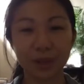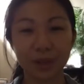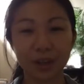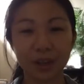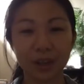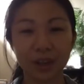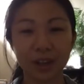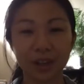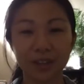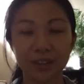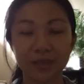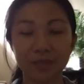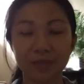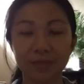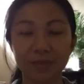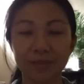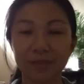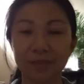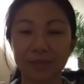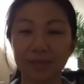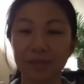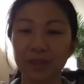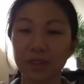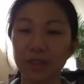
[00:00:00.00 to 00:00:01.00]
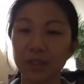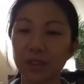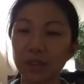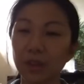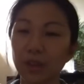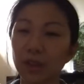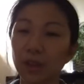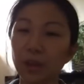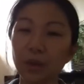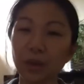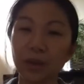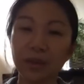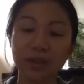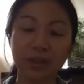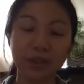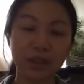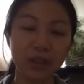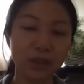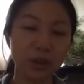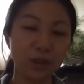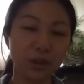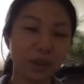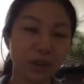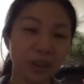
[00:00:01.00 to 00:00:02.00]
Good. That's all you have to
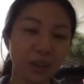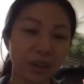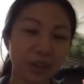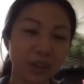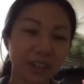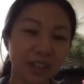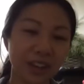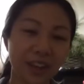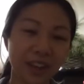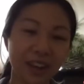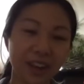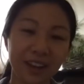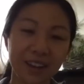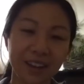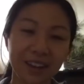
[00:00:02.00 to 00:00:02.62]
do here today.